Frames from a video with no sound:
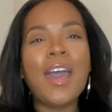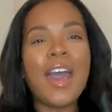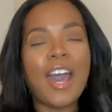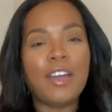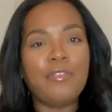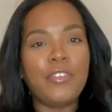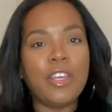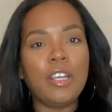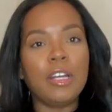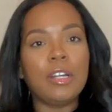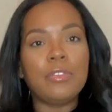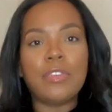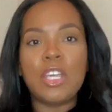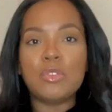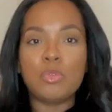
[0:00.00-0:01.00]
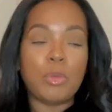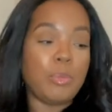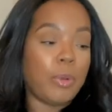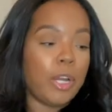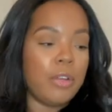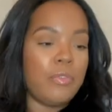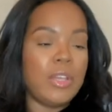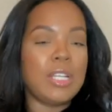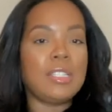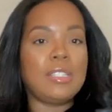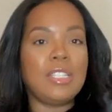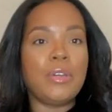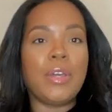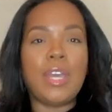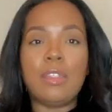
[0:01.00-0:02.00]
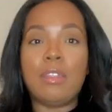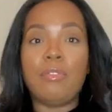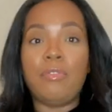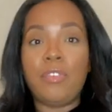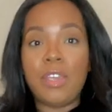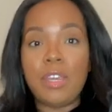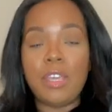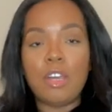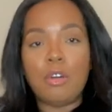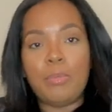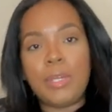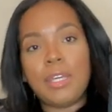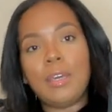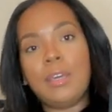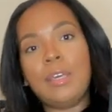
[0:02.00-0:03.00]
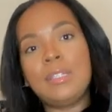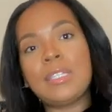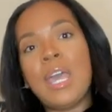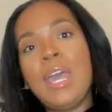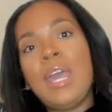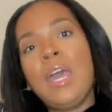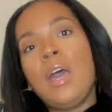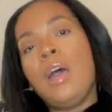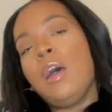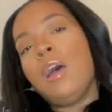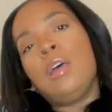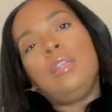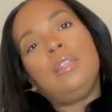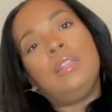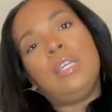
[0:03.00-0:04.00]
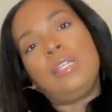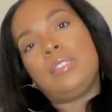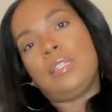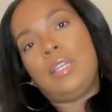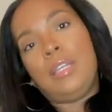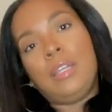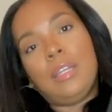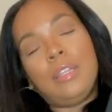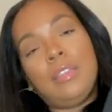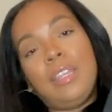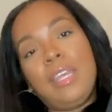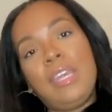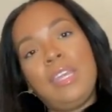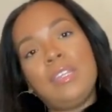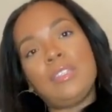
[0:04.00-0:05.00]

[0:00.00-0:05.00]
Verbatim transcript: I figured these will be perfect still in the video because listen, these